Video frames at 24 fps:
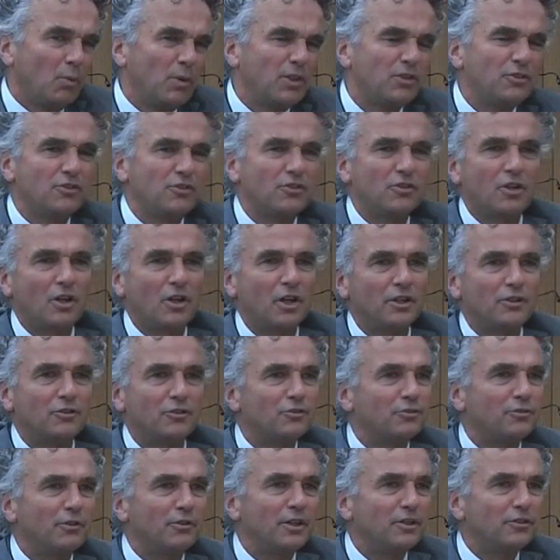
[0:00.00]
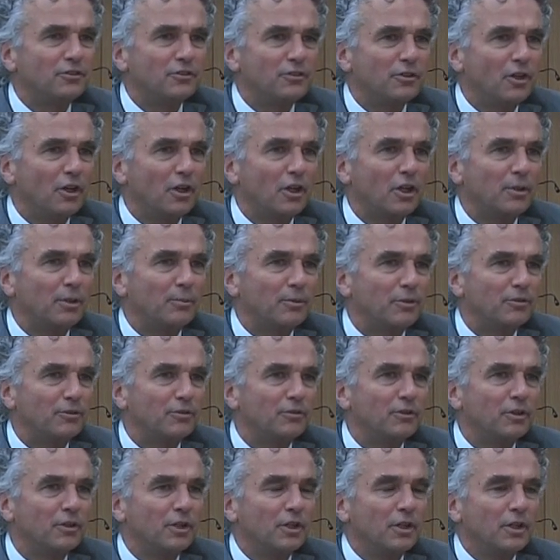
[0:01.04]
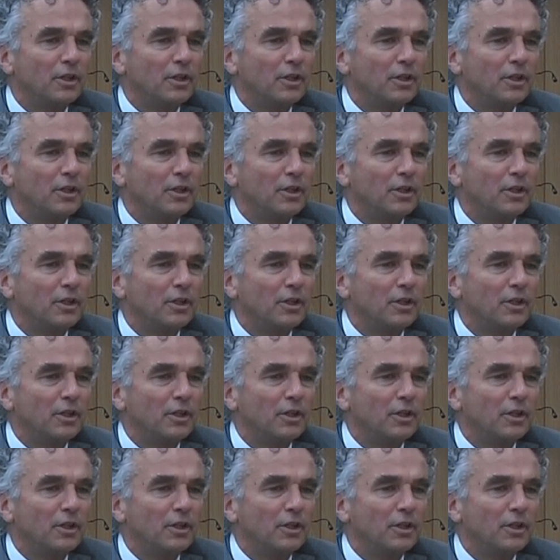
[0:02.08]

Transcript: which is a kind of strange argument.